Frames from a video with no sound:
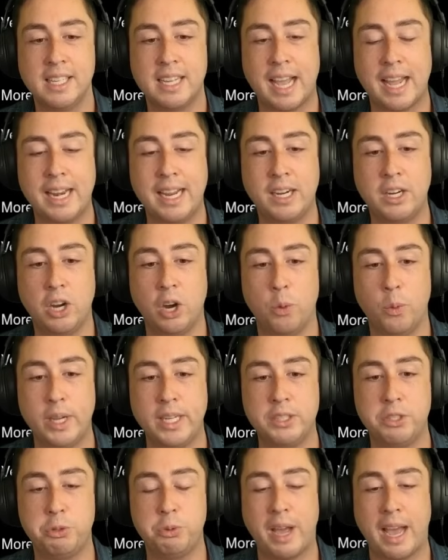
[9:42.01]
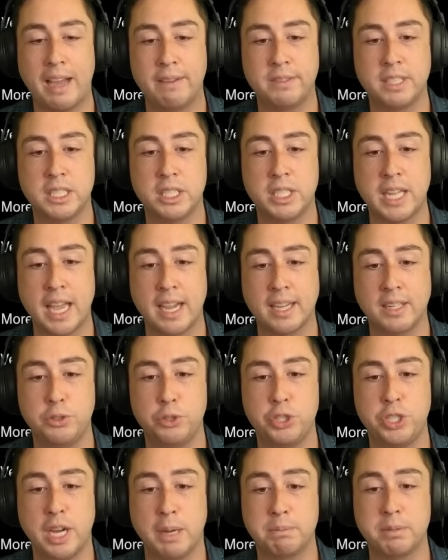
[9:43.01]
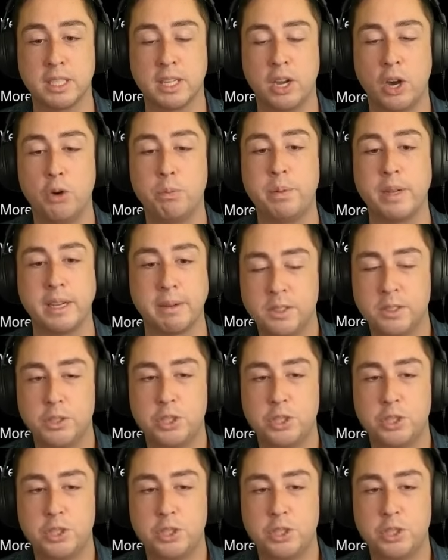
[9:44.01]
and it going to have the second stop the copium.